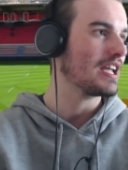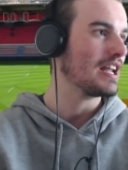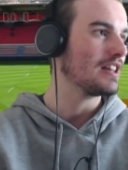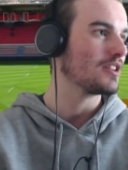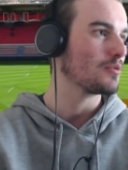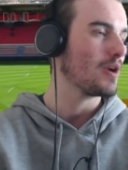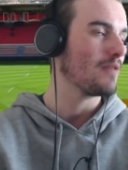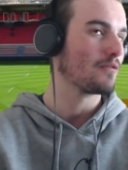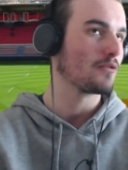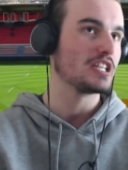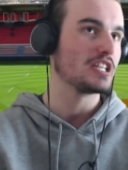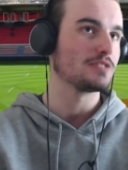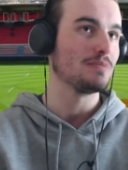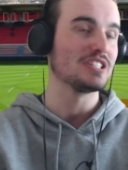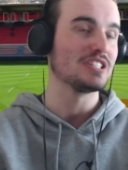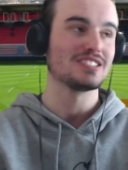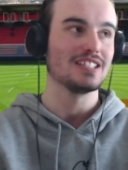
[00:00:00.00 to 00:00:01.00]
getting the
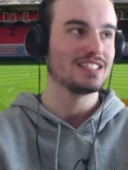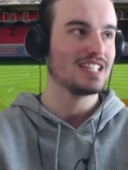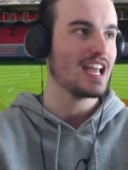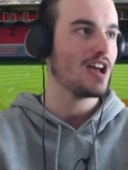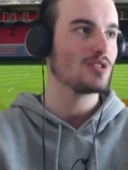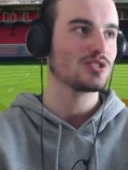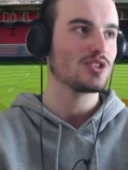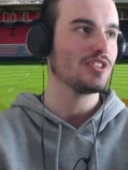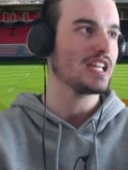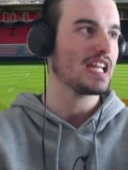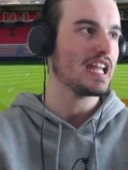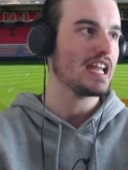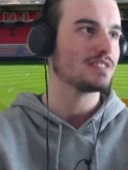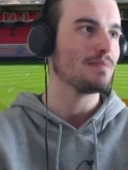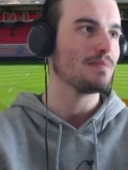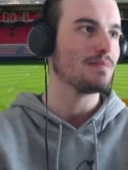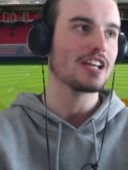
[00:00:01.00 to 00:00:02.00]
refreshments, the towels on their
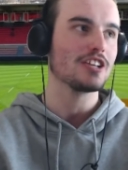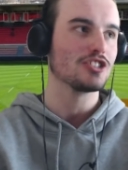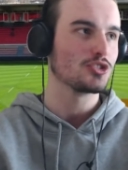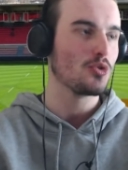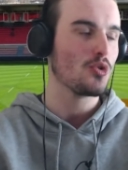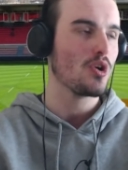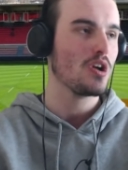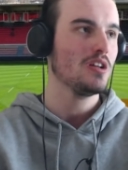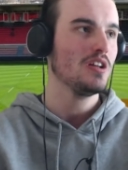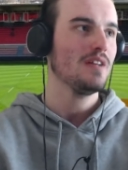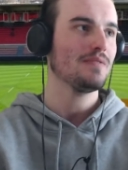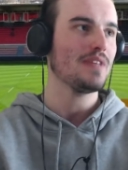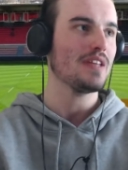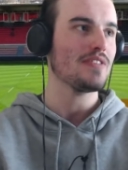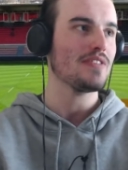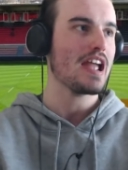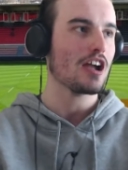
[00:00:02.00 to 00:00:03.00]
heads, making sure
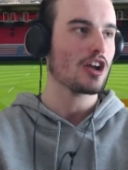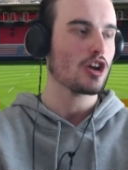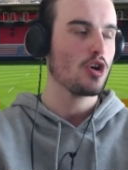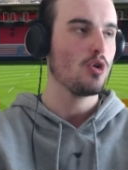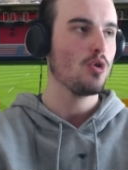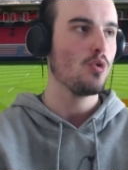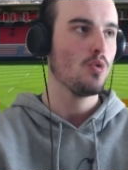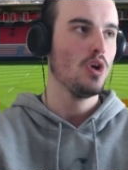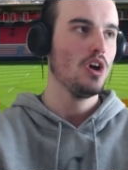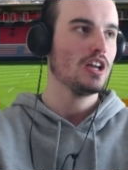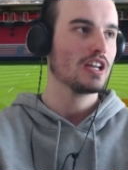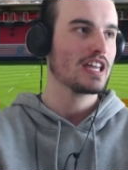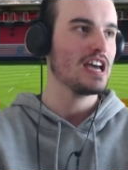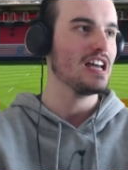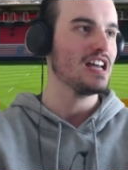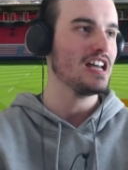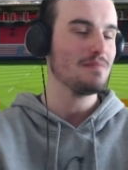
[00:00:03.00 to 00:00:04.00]
that they are cool,
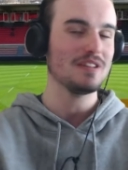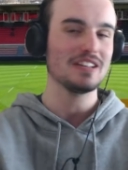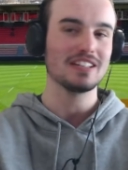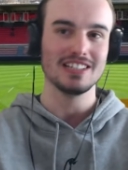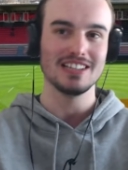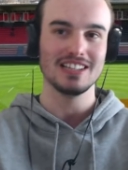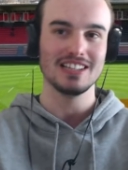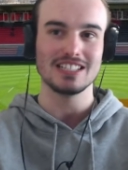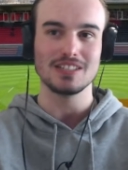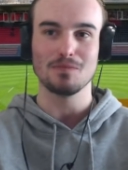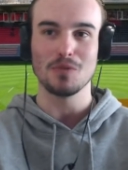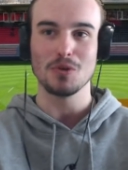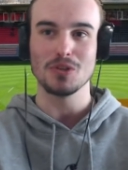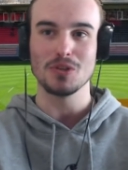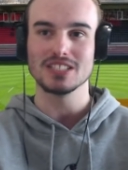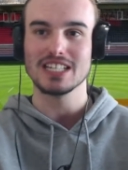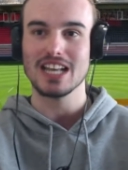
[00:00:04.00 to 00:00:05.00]
calm, and collected
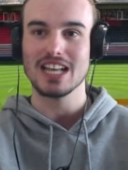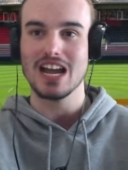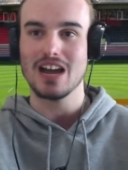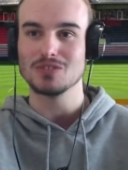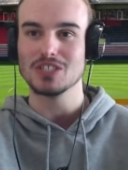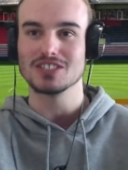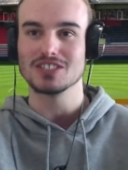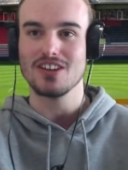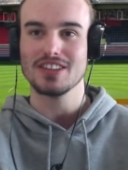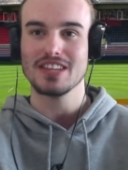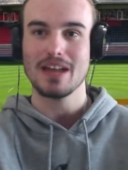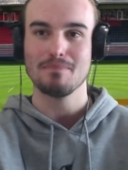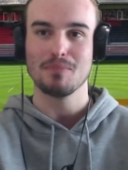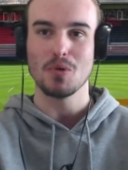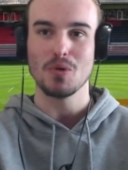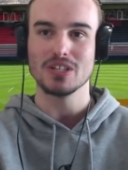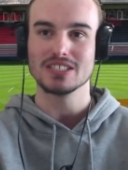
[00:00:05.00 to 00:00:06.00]
for the second half, just like
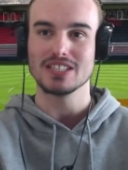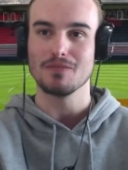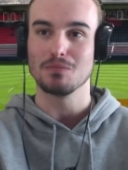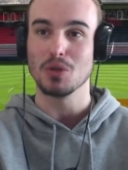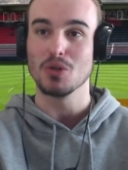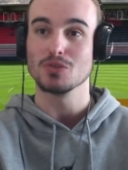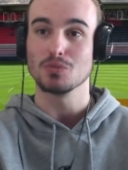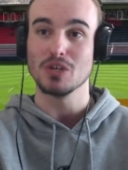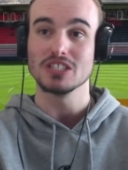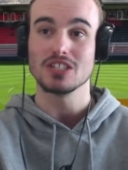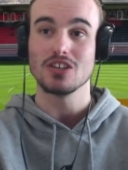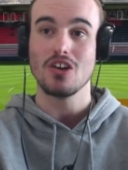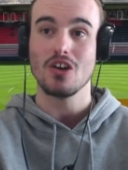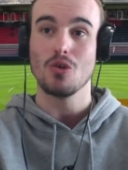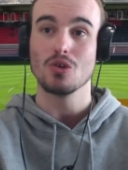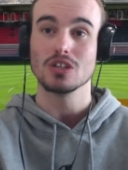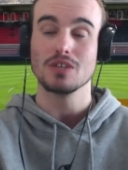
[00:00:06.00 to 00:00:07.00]
that. Boys, if Blues win
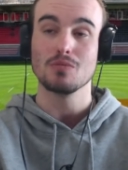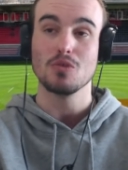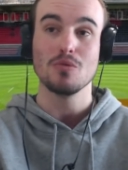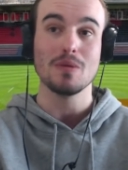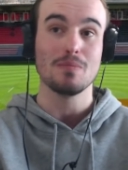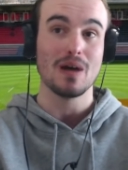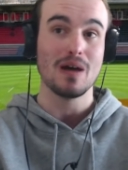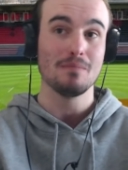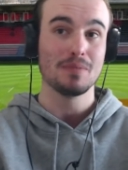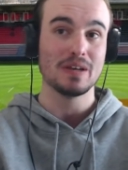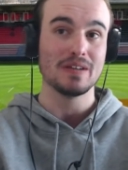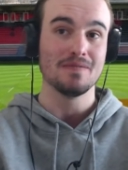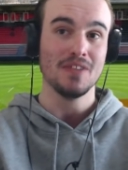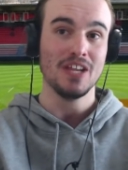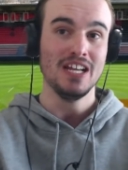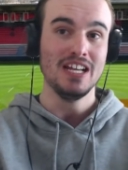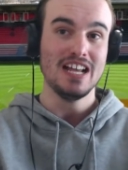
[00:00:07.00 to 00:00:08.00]
tonight, Auckland will be pumping.
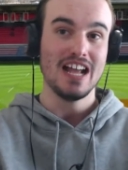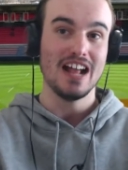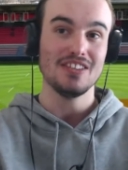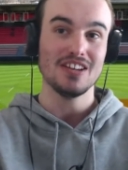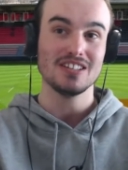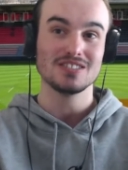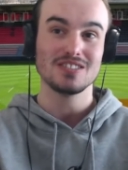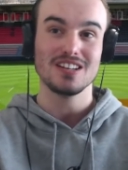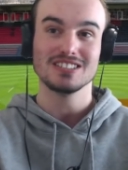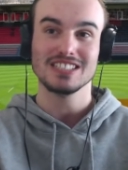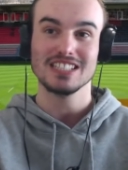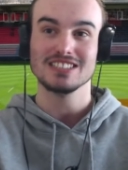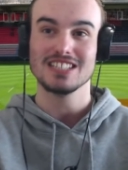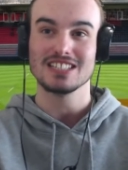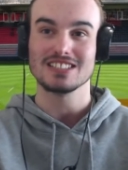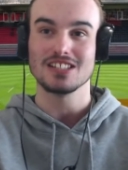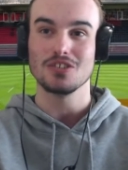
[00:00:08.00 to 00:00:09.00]
And there as well
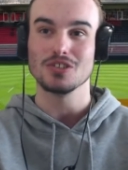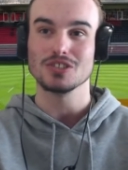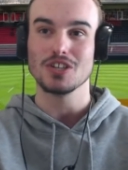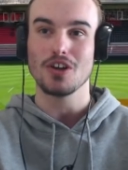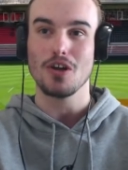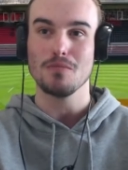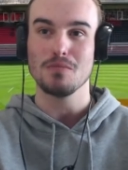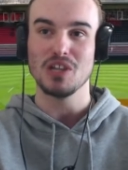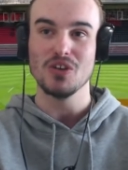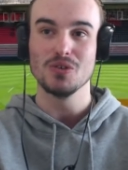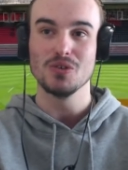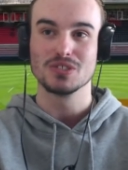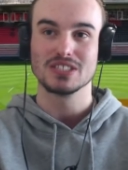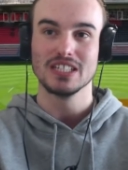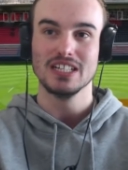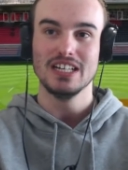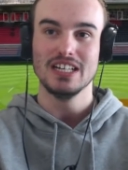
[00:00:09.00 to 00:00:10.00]
says Justin, also go Blues.